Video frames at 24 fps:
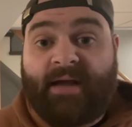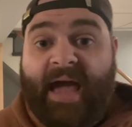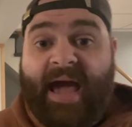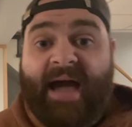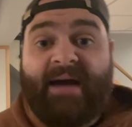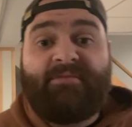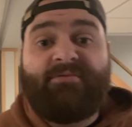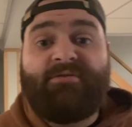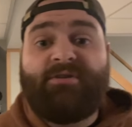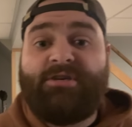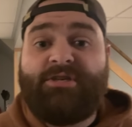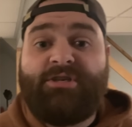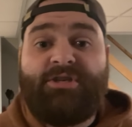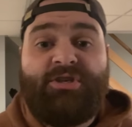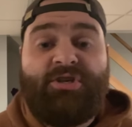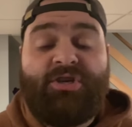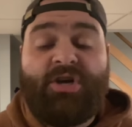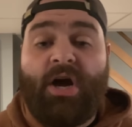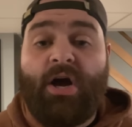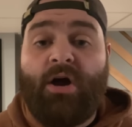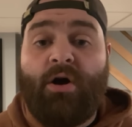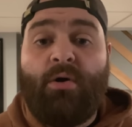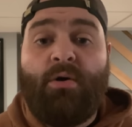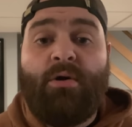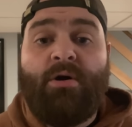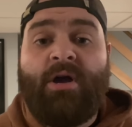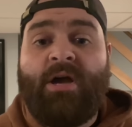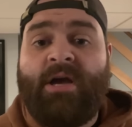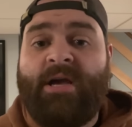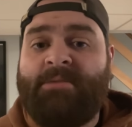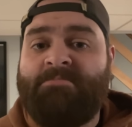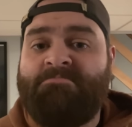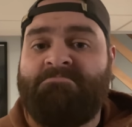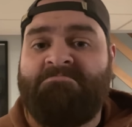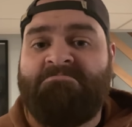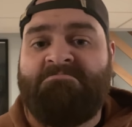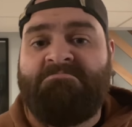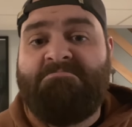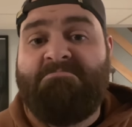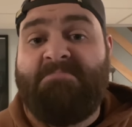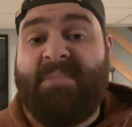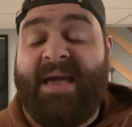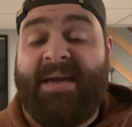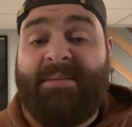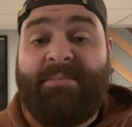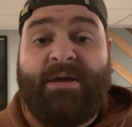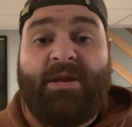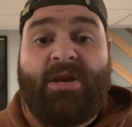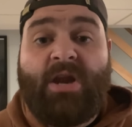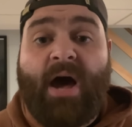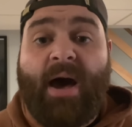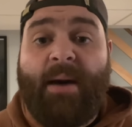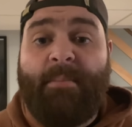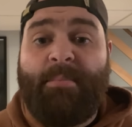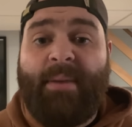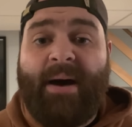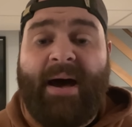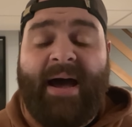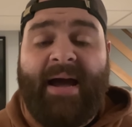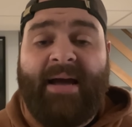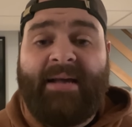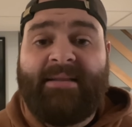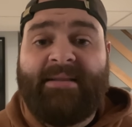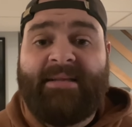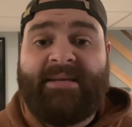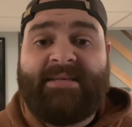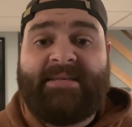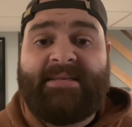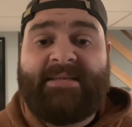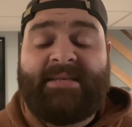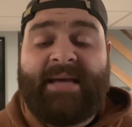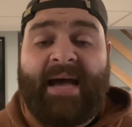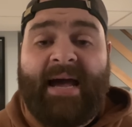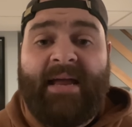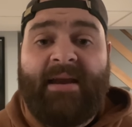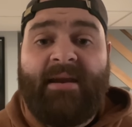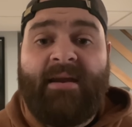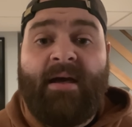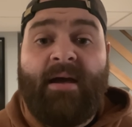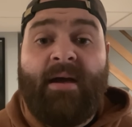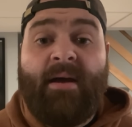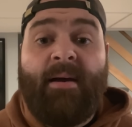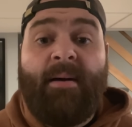Average Joe, maybe not buying this set.